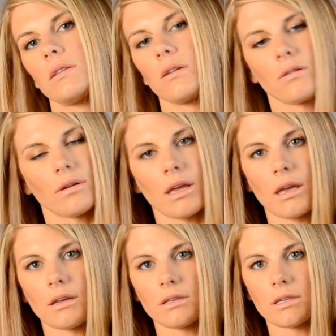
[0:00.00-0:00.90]
So
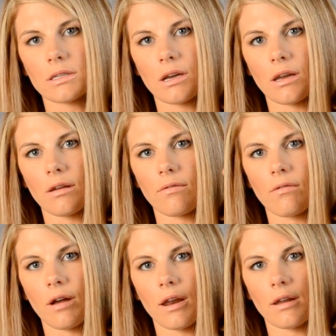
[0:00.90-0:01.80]
again, just kind of
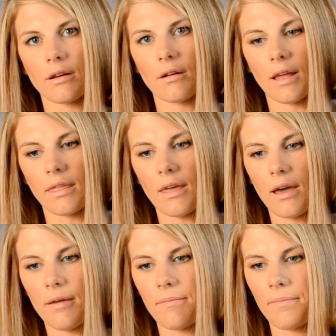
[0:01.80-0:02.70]
right under like
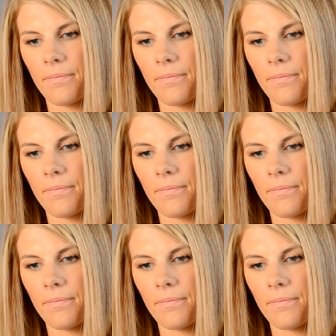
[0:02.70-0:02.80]
that.